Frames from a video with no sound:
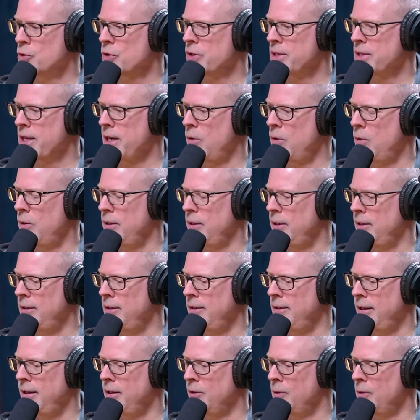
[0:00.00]
because I
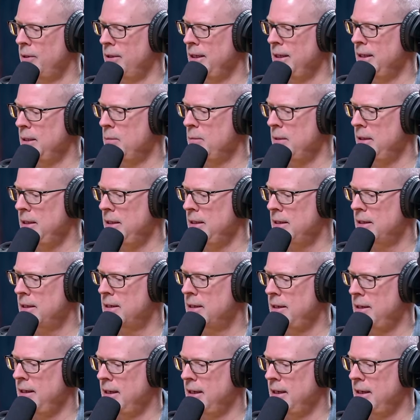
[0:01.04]
don't want anybody to